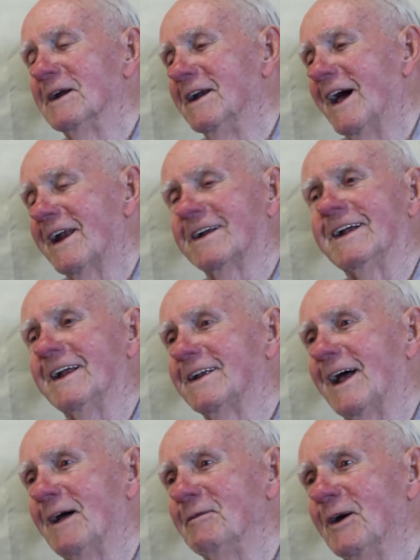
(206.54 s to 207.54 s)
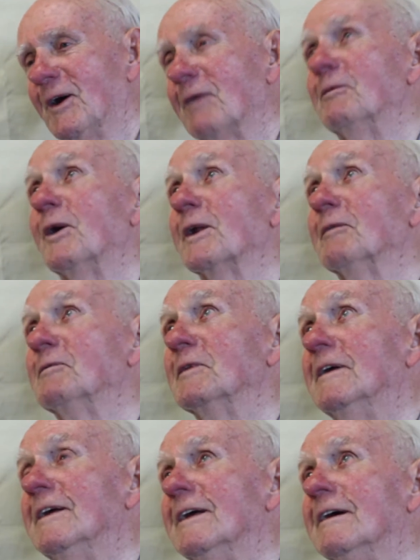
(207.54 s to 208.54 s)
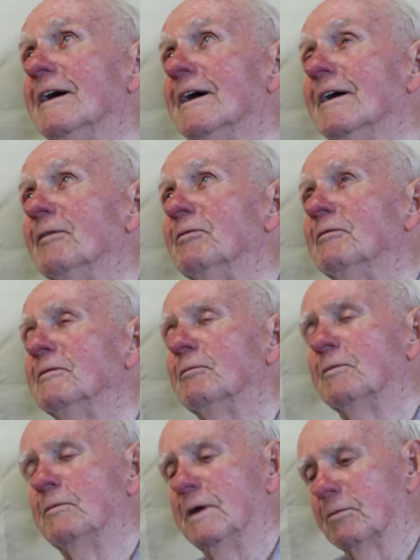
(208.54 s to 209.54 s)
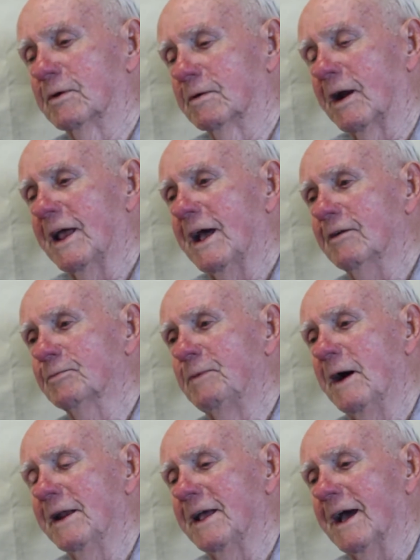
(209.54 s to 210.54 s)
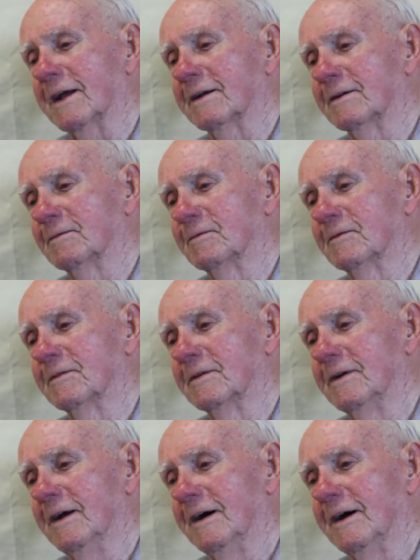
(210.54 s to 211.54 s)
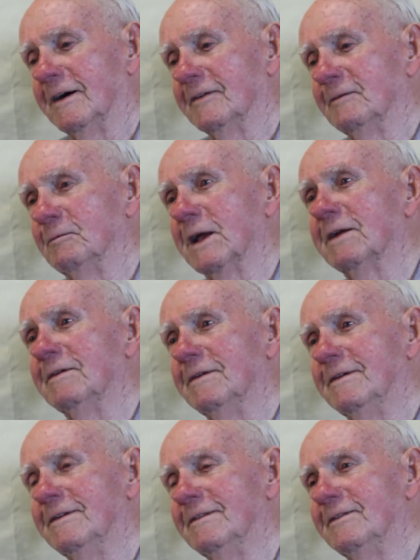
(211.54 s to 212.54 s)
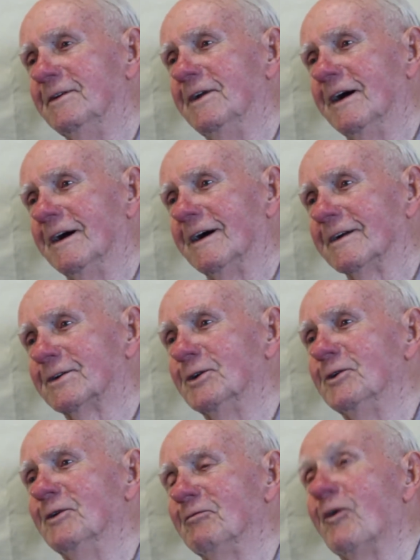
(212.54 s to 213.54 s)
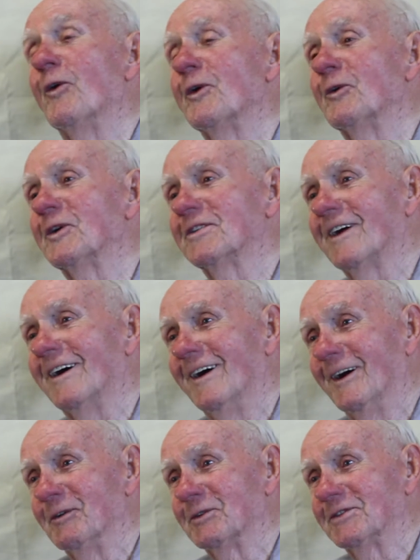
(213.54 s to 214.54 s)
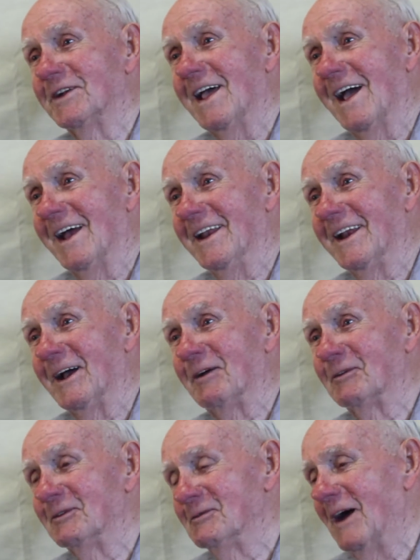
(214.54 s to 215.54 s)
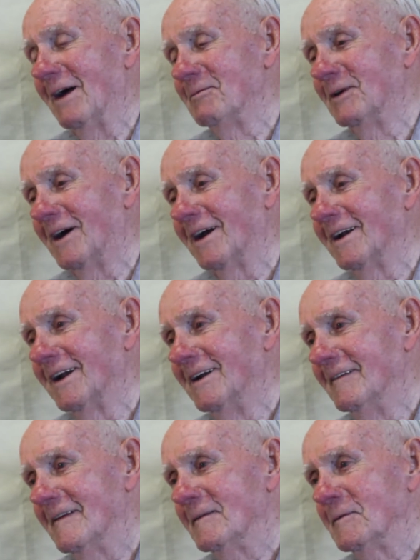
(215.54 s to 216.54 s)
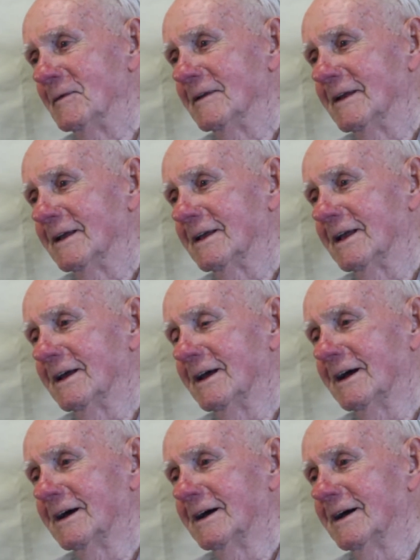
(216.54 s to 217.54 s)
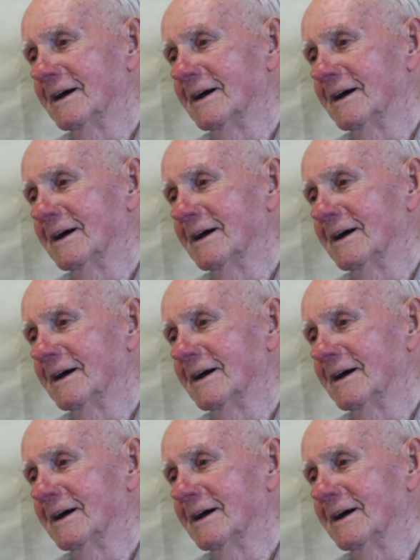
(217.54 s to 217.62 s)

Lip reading: but not at that time. No, I bought it was the last Pontiac, big 4-door sedan that I bought. Yeah,